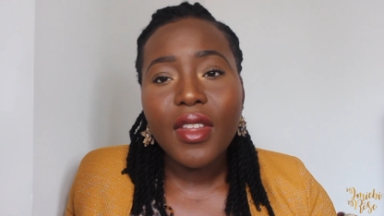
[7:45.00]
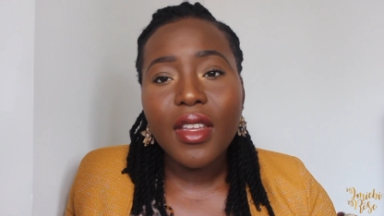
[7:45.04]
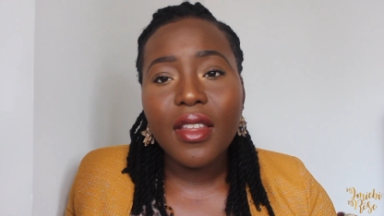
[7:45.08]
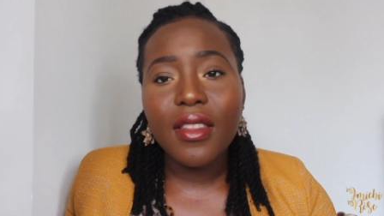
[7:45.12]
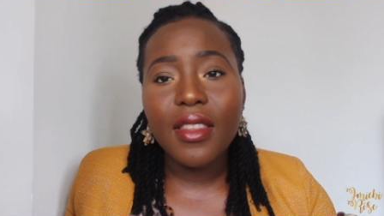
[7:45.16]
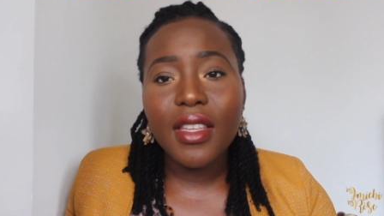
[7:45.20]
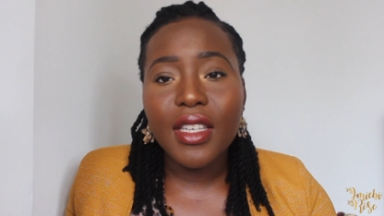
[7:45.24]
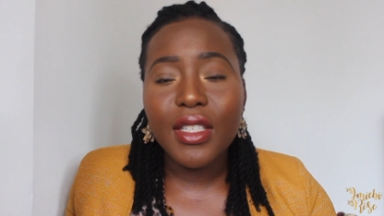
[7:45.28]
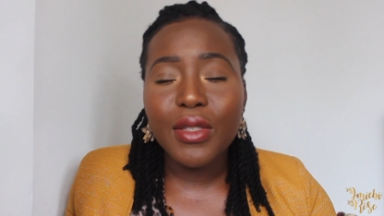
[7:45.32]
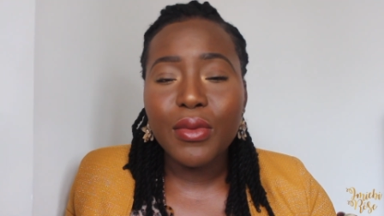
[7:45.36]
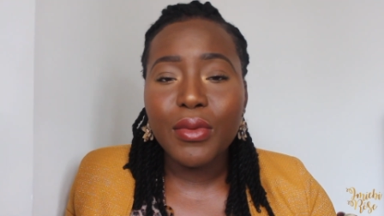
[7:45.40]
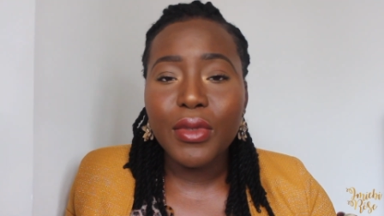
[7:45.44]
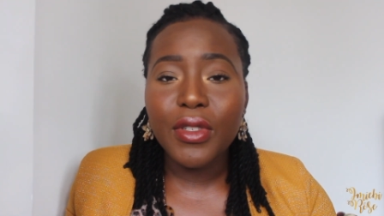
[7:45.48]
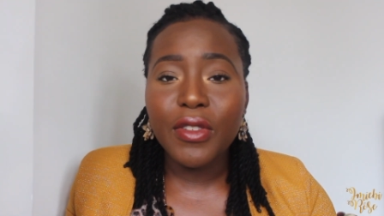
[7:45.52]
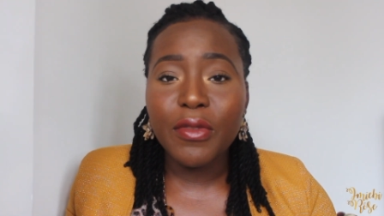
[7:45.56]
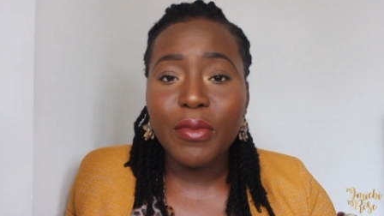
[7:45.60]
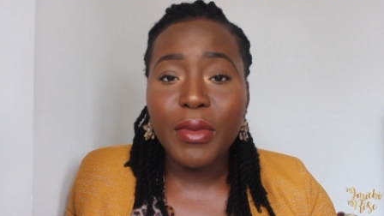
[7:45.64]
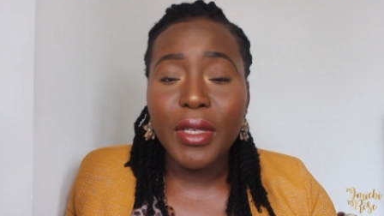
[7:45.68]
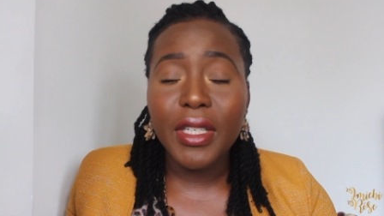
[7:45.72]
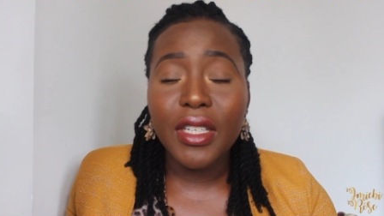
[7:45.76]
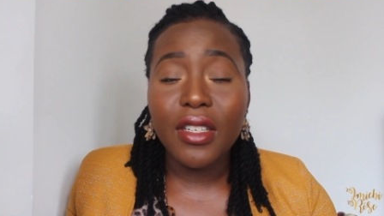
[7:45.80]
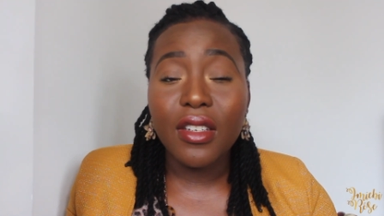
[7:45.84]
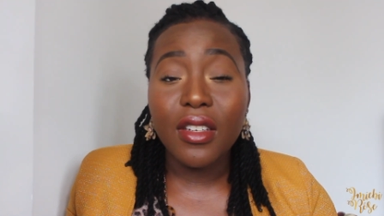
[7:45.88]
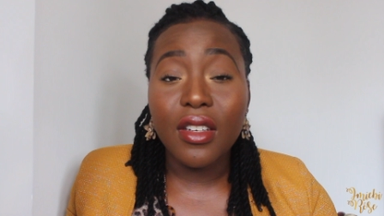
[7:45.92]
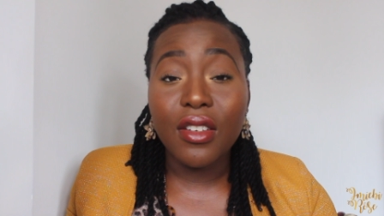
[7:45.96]
This would have
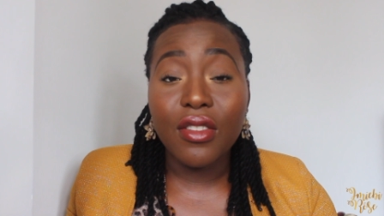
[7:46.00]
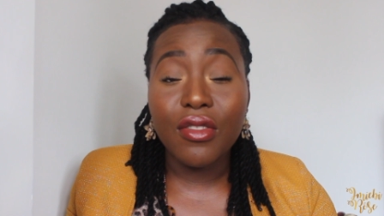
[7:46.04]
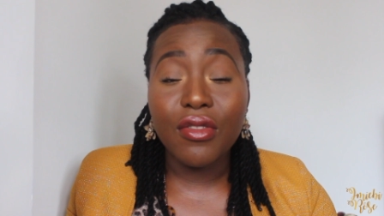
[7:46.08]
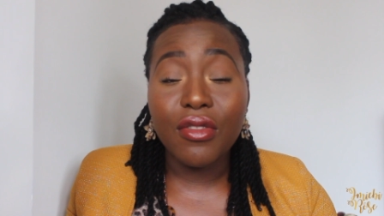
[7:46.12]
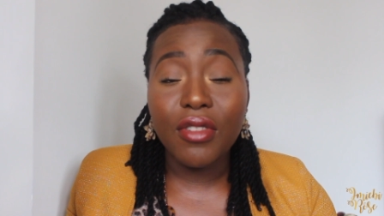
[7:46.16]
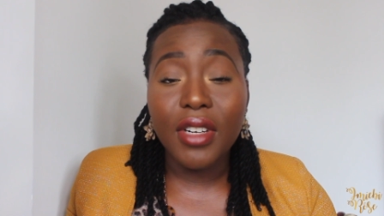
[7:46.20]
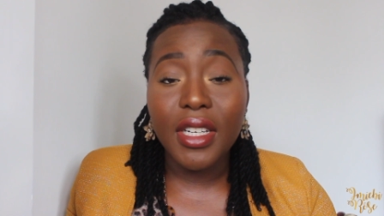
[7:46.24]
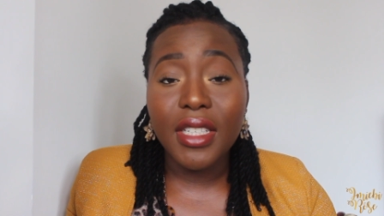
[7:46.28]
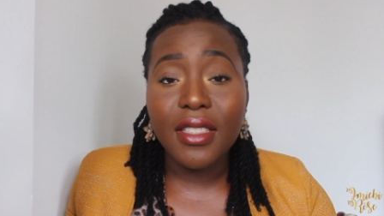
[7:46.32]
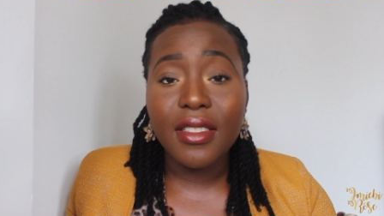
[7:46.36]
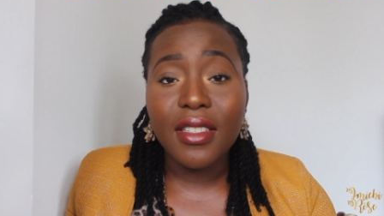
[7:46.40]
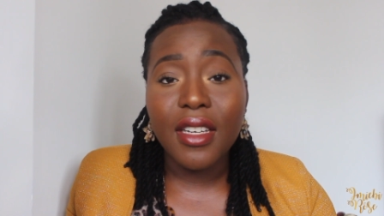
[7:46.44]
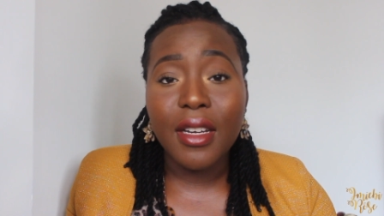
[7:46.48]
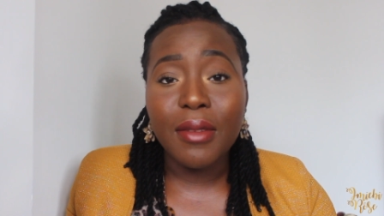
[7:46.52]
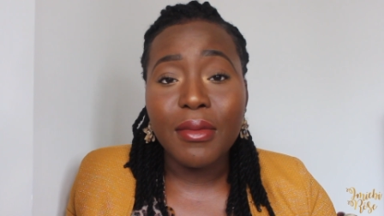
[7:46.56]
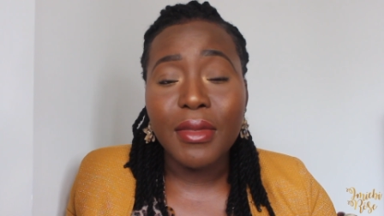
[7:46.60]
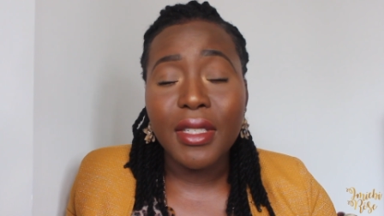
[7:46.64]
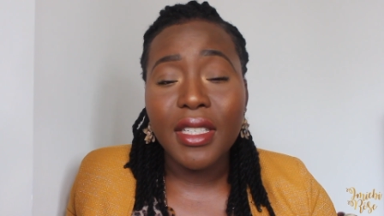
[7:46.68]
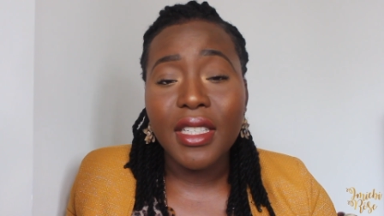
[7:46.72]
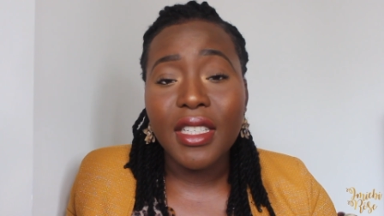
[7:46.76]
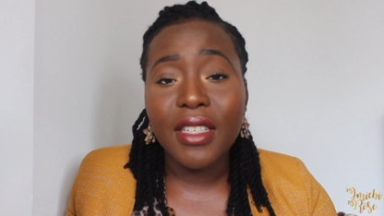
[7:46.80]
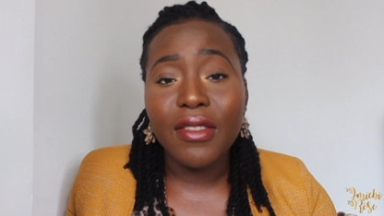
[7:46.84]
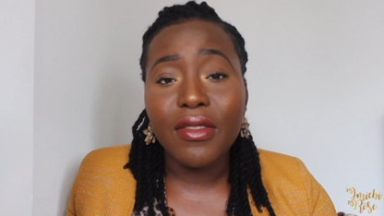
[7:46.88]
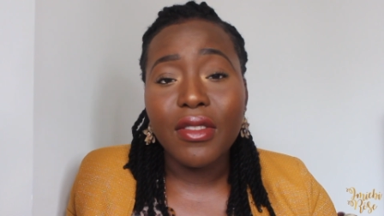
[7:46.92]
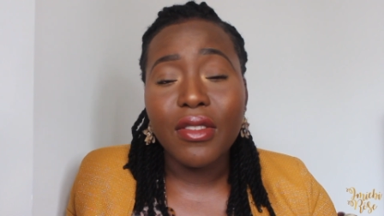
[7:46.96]
been a great time
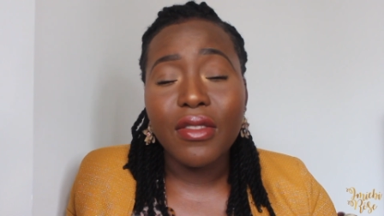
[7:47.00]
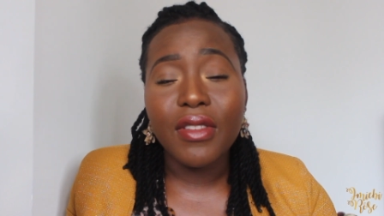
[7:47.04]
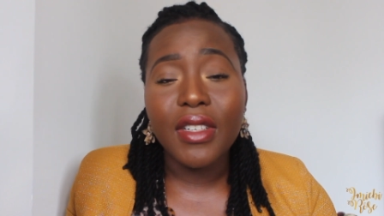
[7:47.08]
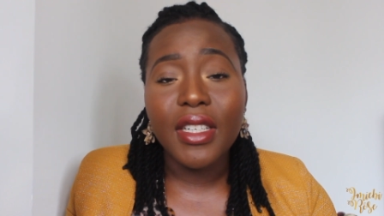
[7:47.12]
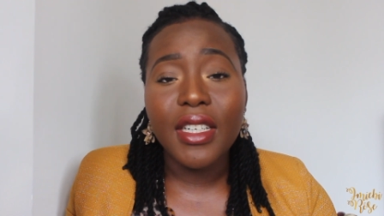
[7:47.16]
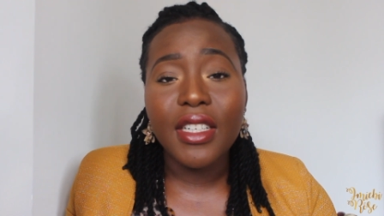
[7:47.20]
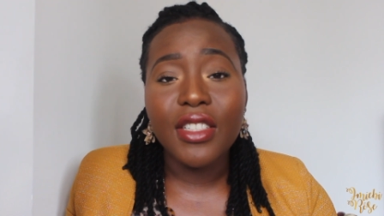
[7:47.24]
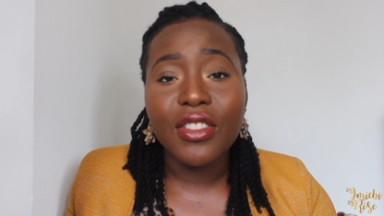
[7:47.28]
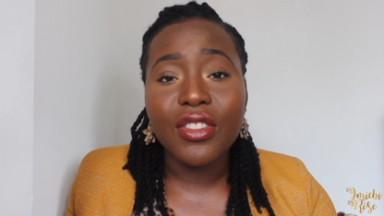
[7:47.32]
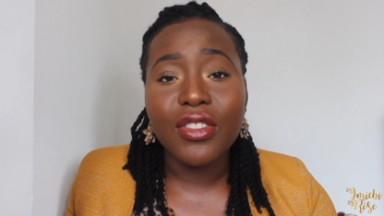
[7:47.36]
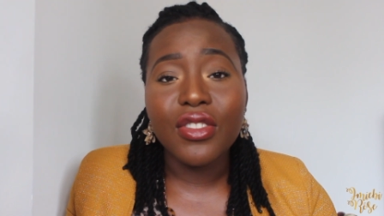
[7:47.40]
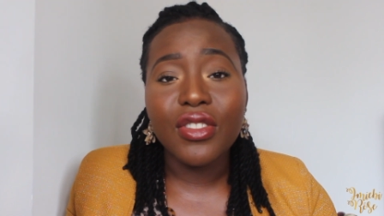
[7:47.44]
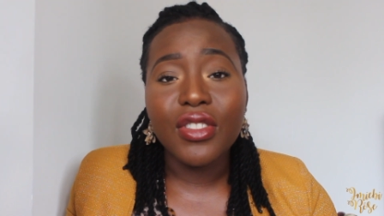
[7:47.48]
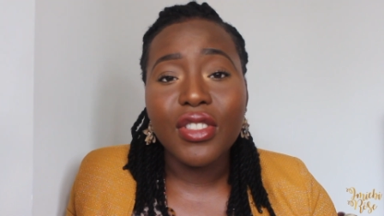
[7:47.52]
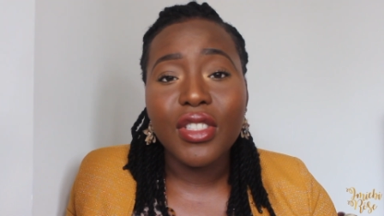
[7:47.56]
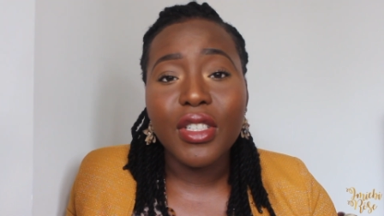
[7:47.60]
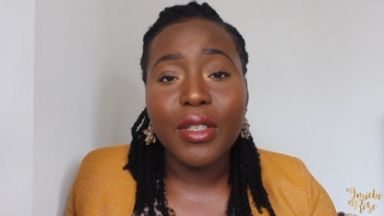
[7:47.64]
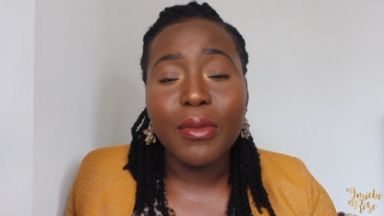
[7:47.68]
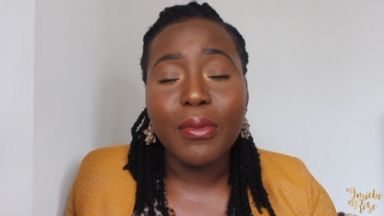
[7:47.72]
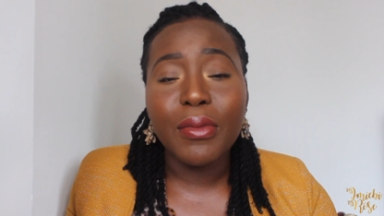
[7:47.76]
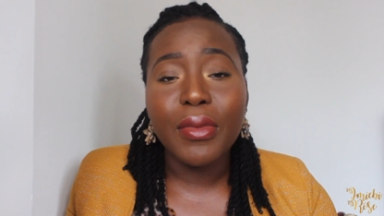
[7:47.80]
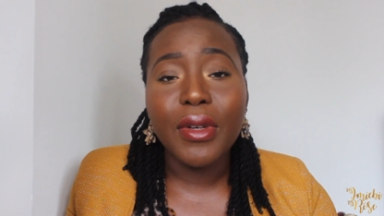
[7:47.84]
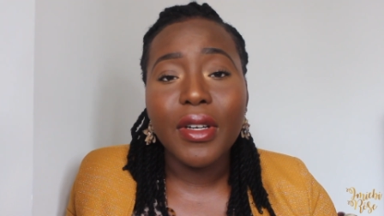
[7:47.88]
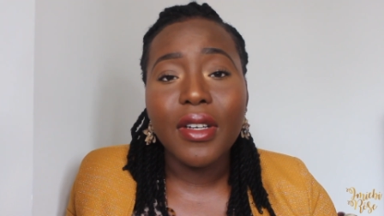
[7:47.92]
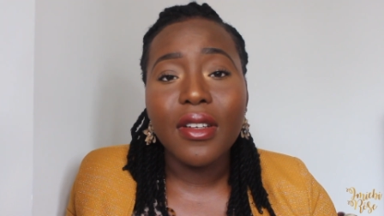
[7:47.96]
to leave the
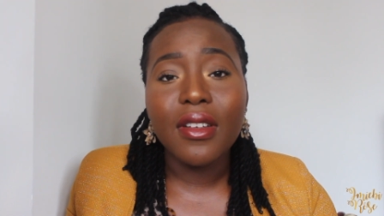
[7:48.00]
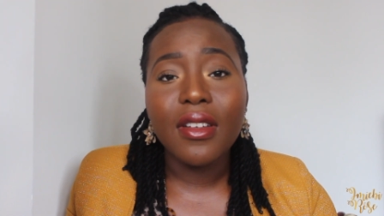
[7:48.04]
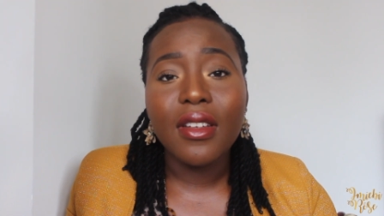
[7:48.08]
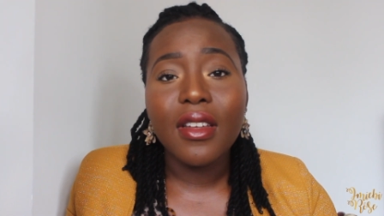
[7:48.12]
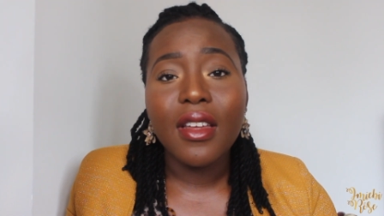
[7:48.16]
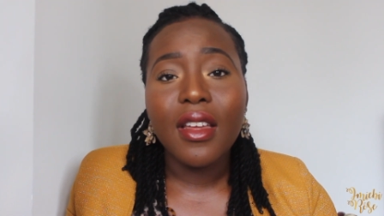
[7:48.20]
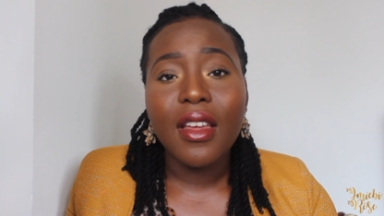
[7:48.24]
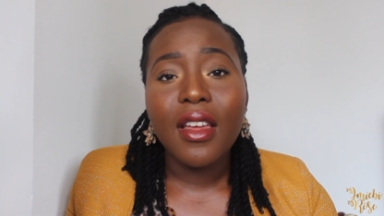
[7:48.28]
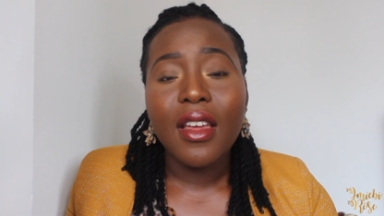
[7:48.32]
relationship, but